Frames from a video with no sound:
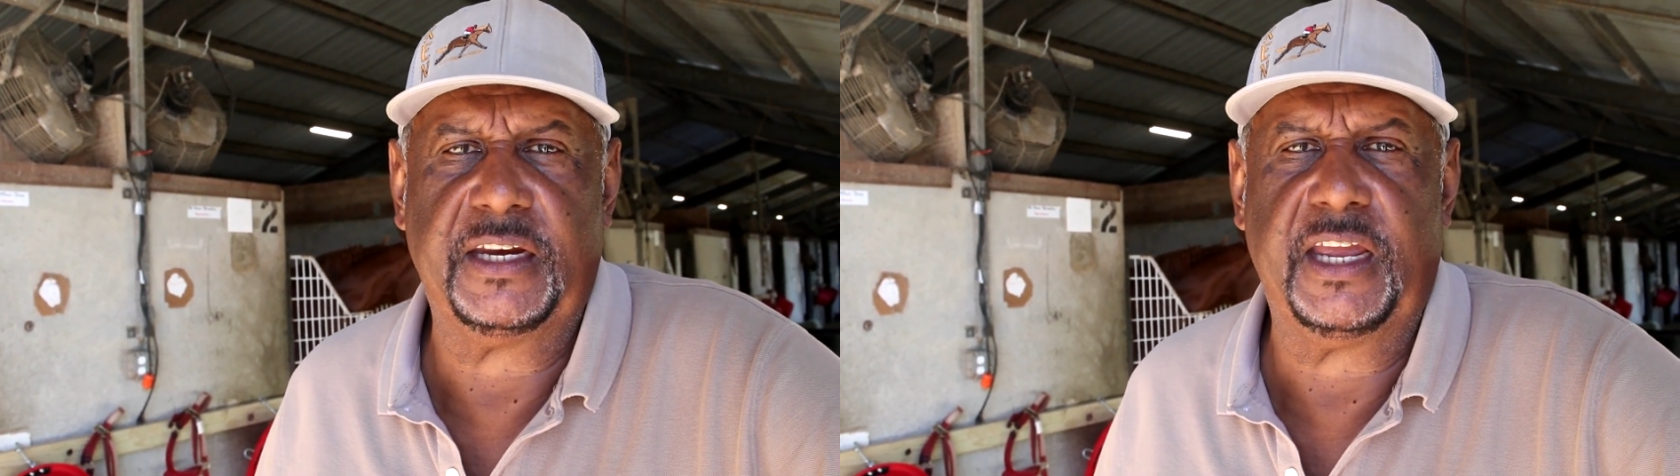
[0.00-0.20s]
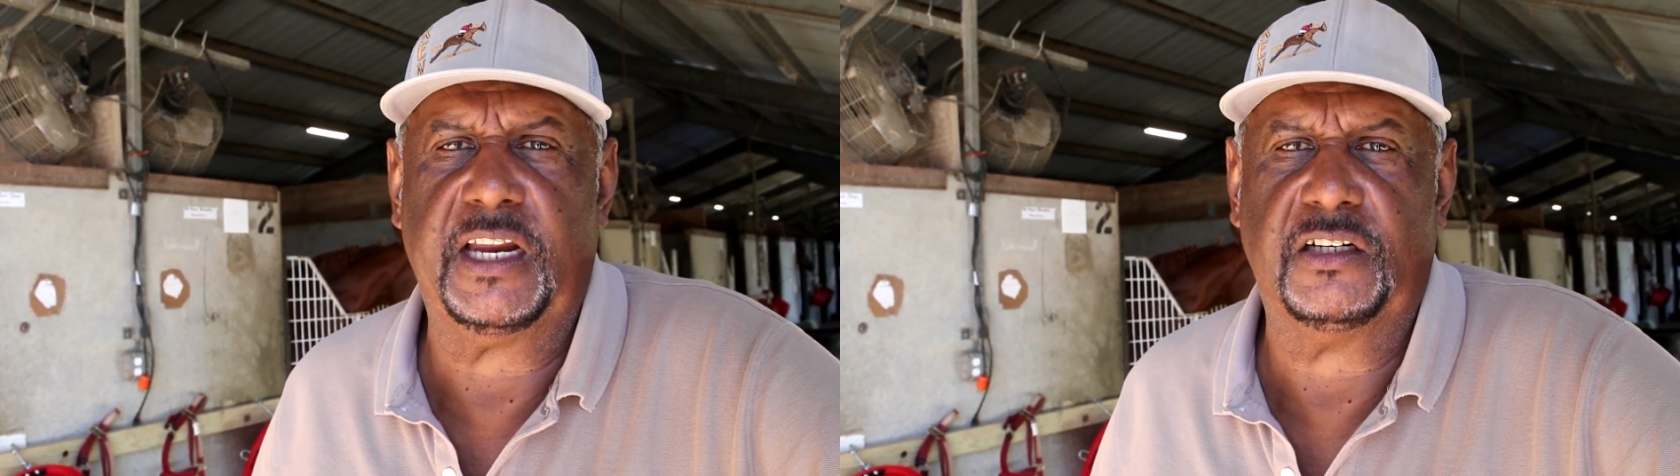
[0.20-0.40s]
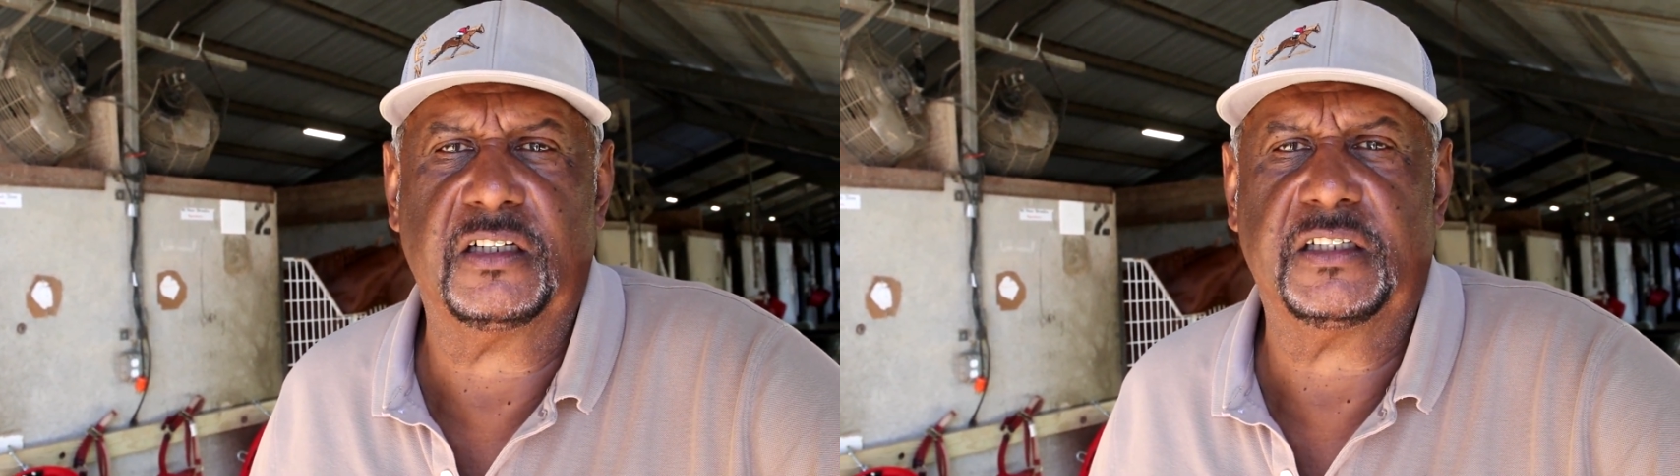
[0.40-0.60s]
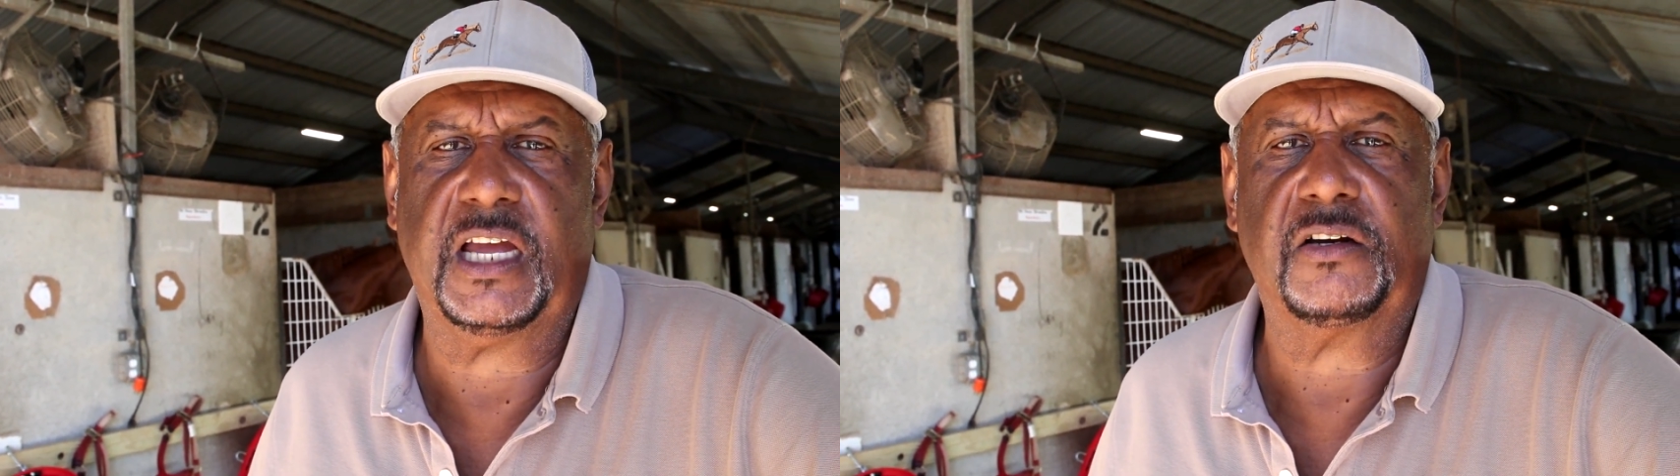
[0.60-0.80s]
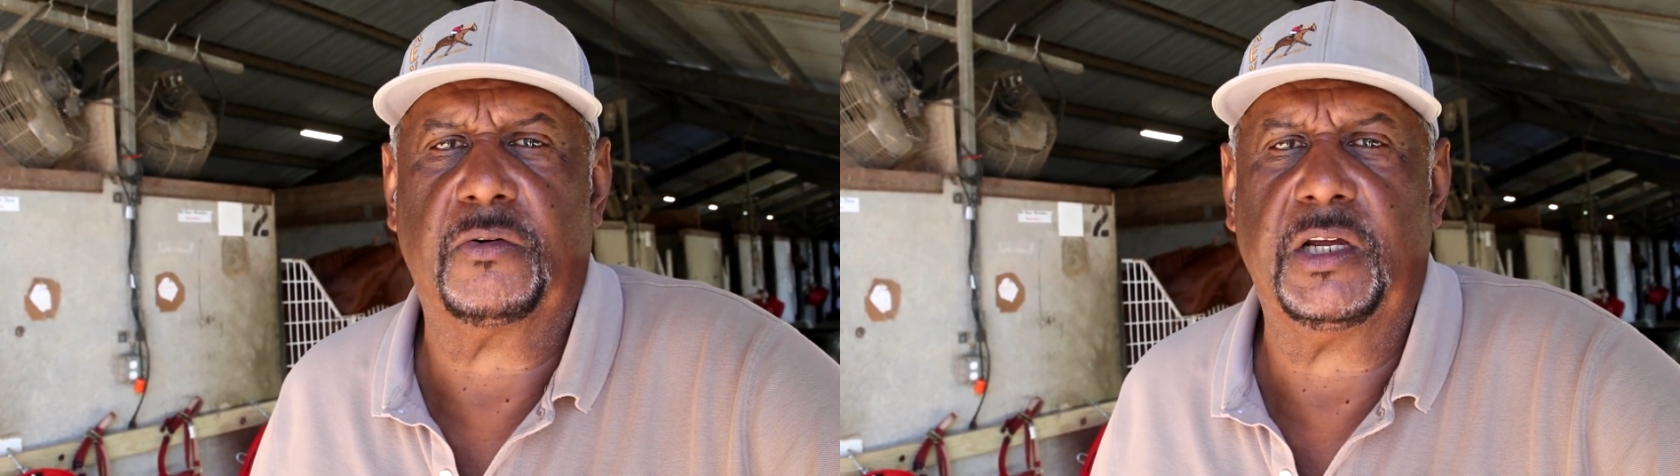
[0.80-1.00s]
there and look
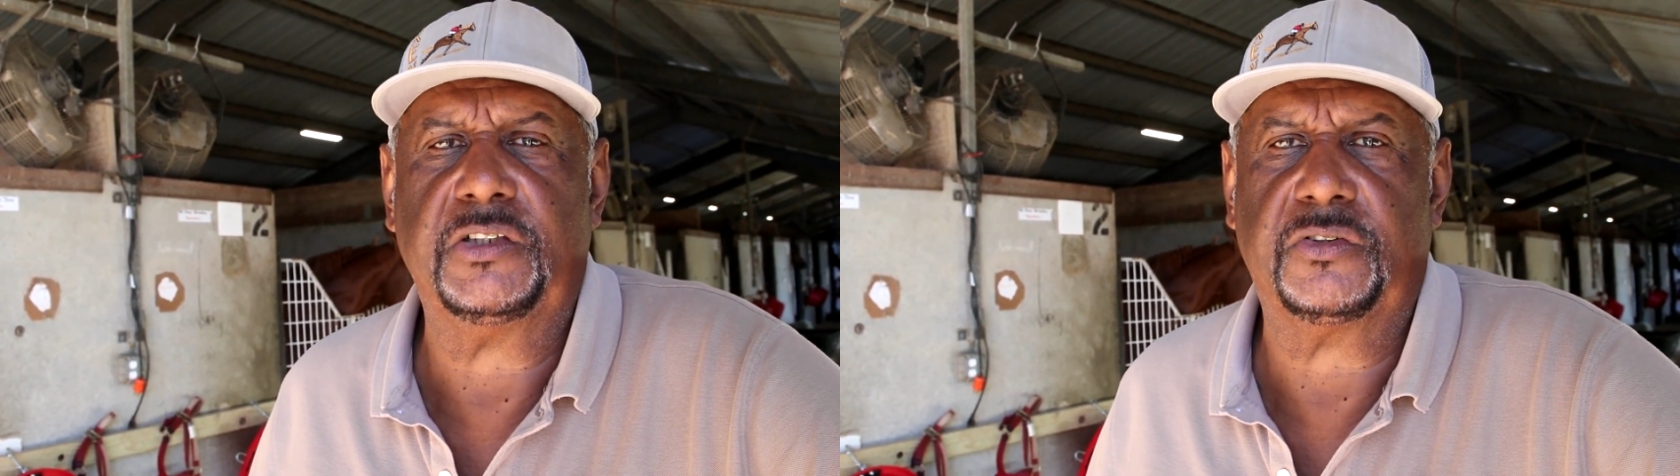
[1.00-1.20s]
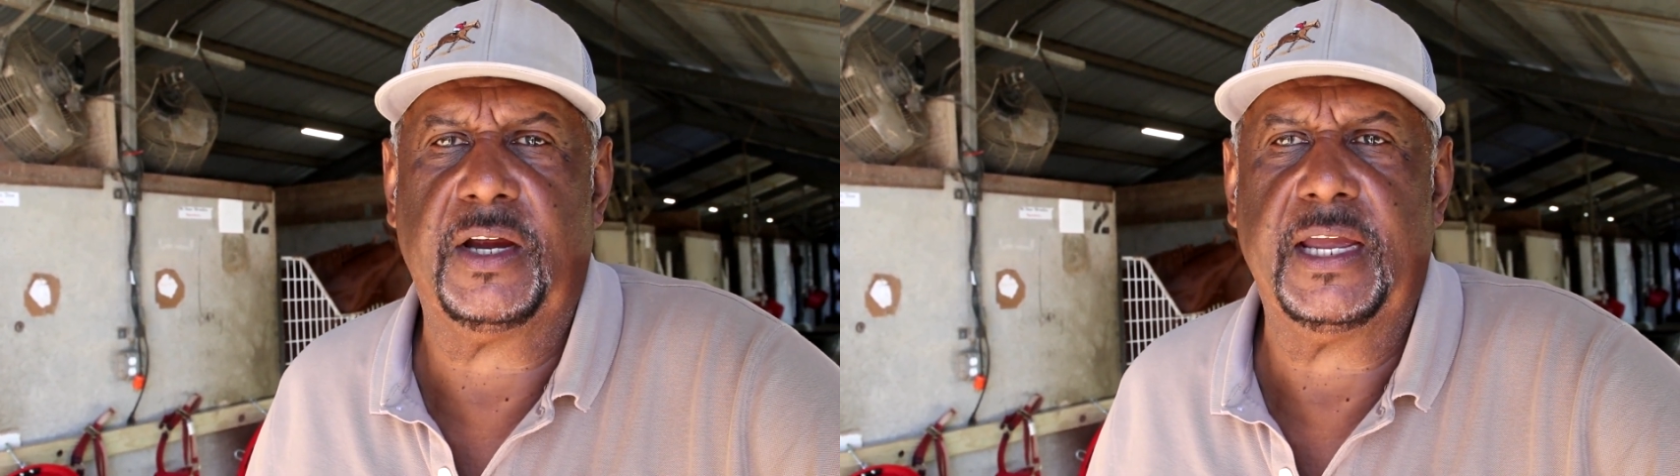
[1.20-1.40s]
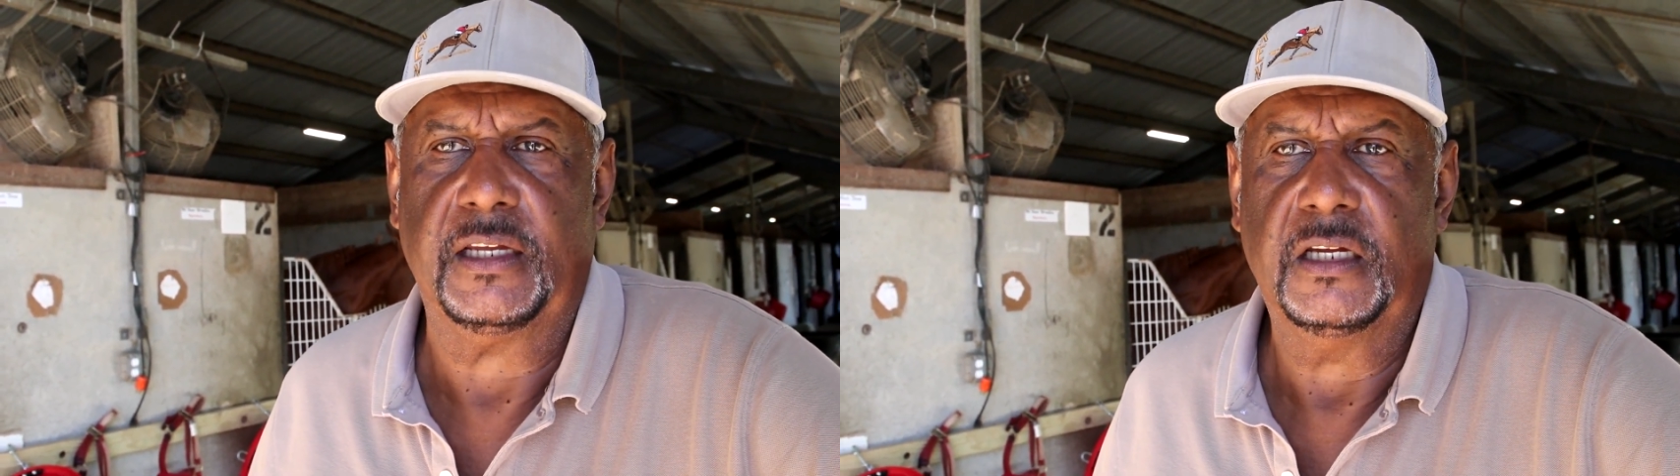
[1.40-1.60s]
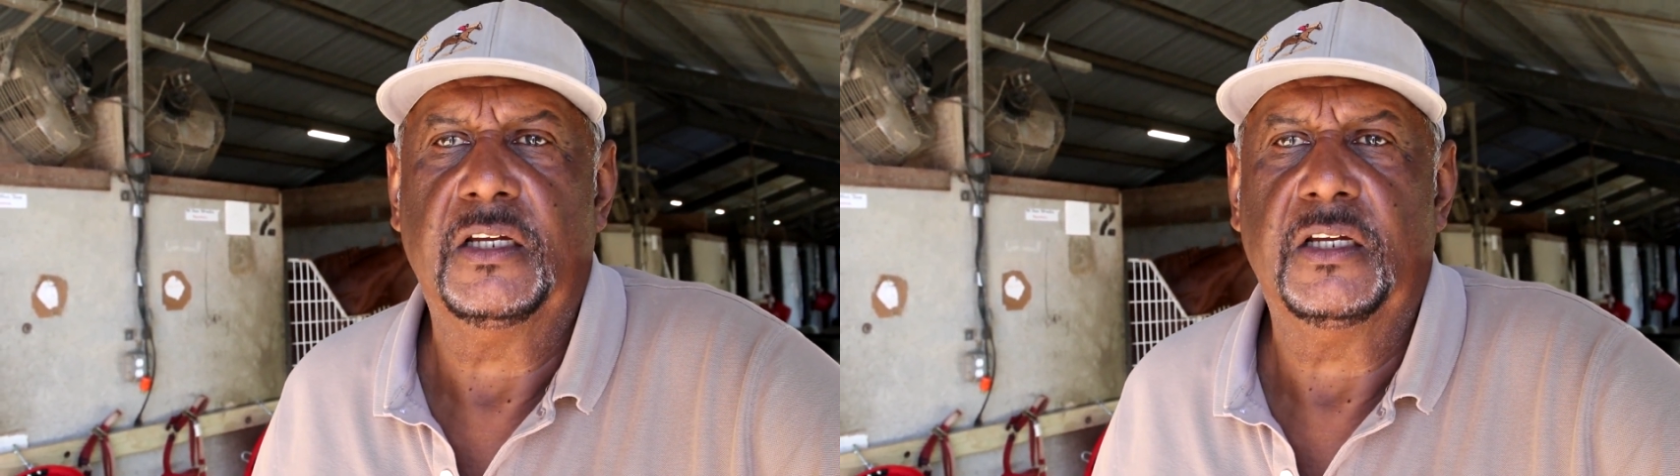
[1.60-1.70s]
down the racetrack,